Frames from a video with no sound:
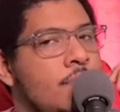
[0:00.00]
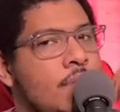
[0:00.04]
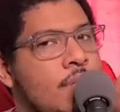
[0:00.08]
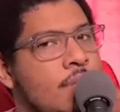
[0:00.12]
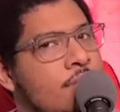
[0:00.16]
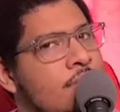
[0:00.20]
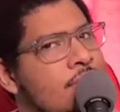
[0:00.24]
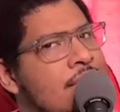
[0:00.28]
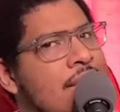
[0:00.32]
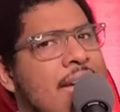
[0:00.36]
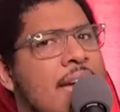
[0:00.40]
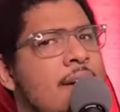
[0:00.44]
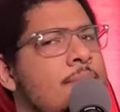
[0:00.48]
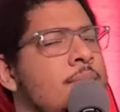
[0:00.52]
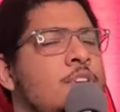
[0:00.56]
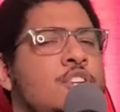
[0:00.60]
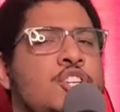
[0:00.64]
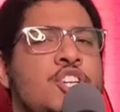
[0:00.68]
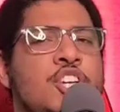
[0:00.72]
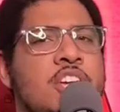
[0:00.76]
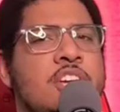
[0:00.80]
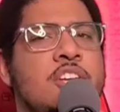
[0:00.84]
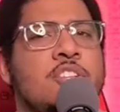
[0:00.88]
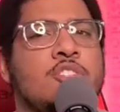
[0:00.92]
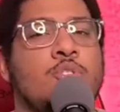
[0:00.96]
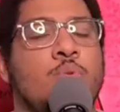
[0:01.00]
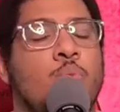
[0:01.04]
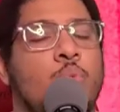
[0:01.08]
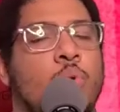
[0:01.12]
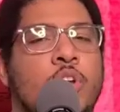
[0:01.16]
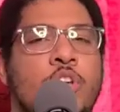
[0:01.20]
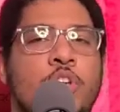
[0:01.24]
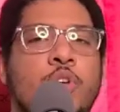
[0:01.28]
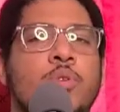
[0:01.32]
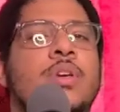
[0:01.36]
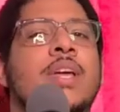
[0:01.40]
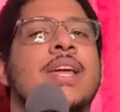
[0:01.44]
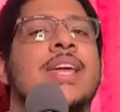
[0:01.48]
they have machines where
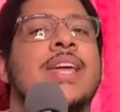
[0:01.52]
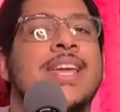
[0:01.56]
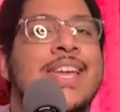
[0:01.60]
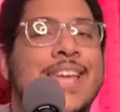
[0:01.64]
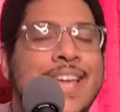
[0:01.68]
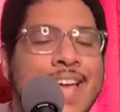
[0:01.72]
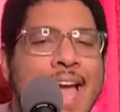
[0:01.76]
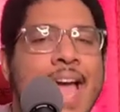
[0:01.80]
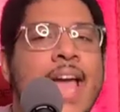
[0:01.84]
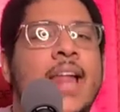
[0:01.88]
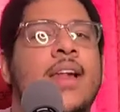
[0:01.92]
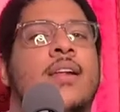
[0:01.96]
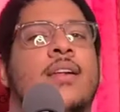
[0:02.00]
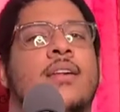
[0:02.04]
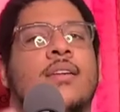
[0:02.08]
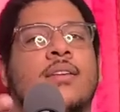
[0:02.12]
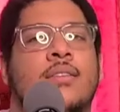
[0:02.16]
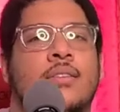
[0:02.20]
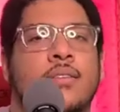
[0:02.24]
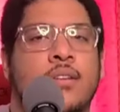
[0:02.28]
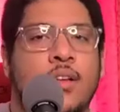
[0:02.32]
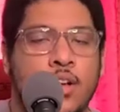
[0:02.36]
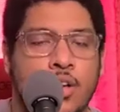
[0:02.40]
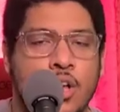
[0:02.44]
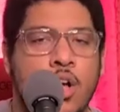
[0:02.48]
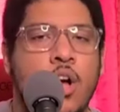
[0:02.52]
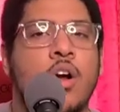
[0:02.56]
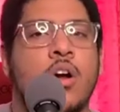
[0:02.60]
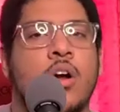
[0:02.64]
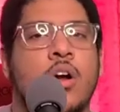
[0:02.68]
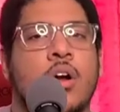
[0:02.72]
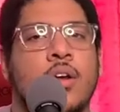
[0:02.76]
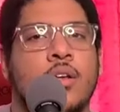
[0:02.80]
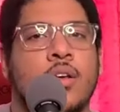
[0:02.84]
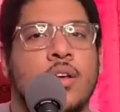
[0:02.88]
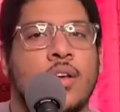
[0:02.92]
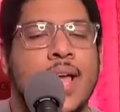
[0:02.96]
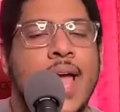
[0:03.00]
you can get a card,
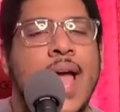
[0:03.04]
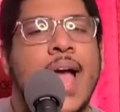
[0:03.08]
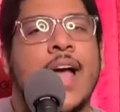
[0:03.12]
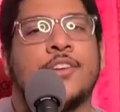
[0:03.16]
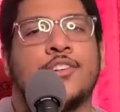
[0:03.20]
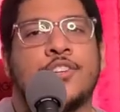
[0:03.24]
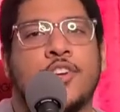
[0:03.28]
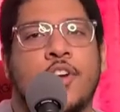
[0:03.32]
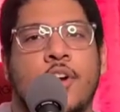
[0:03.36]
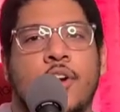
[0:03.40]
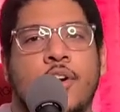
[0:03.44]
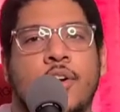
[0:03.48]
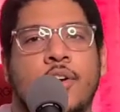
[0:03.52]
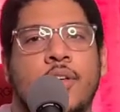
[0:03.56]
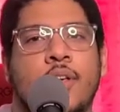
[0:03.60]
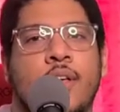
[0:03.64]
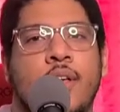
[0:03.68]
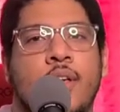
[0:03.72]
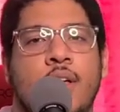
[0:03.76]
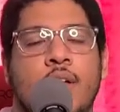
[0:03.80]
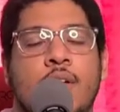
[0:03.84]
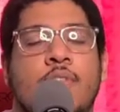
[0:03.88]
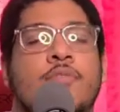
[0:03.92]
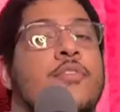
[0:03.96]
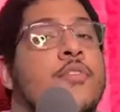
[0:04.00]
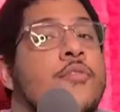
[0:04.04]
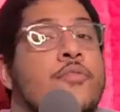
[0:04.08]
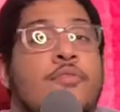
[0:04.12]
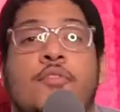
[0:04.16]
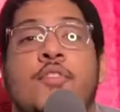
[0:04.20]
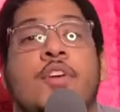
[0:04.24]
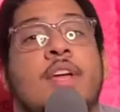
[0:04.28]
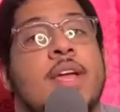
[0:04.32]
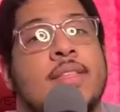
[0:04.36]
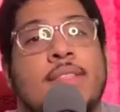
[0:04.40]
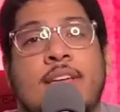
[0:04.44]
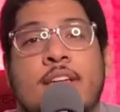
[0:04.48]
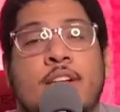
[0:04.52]
a cash card. For
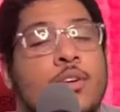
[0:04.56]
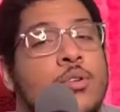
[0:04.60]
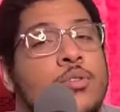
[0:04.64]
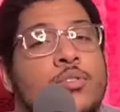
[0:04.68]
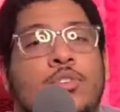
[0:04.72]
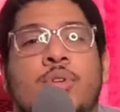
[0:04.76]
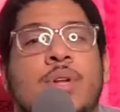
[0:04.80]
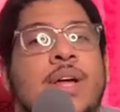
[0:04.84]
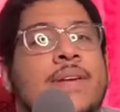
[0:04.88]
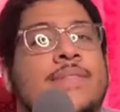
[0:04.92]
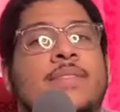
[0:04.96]
free. They don't you don't have